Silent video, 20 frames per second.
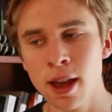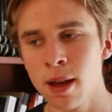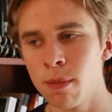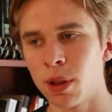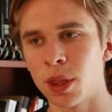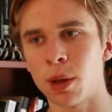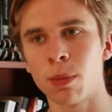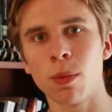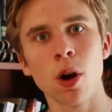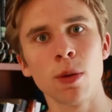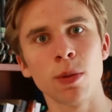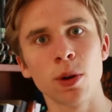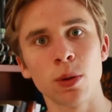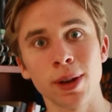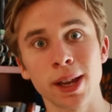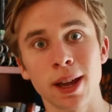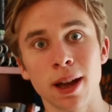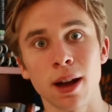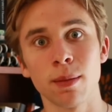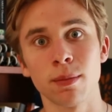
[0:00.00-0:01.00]
But the moment we
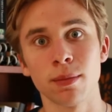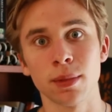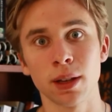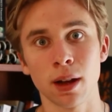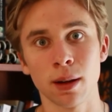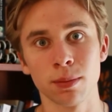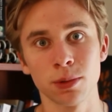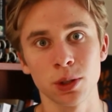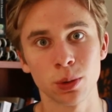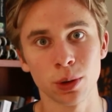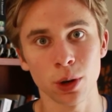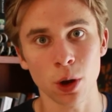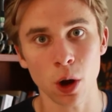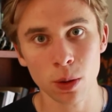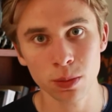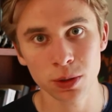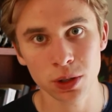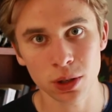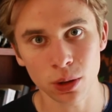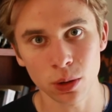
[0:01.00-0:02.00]
come up to an
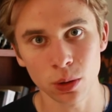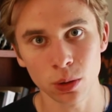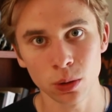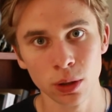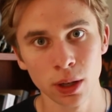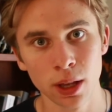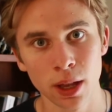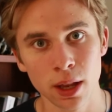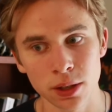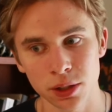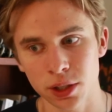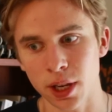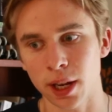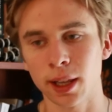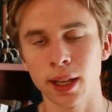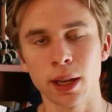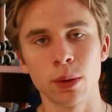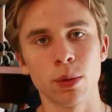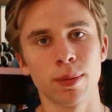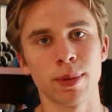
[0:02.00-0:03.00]
obstacle,
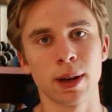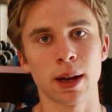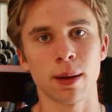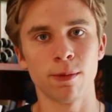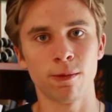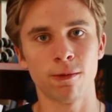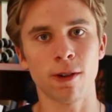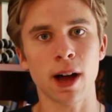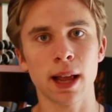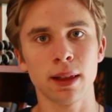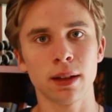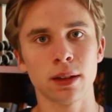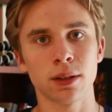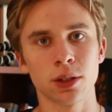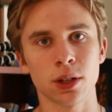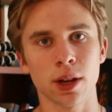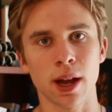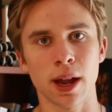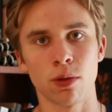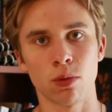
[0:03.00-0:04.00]
suddenly we become
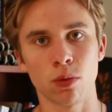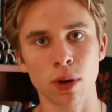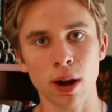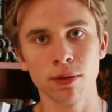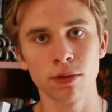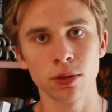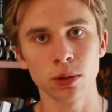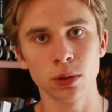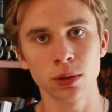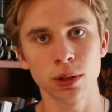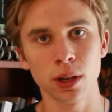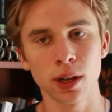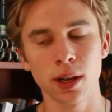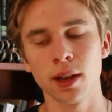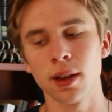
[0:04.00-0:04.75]
violent and ruffled.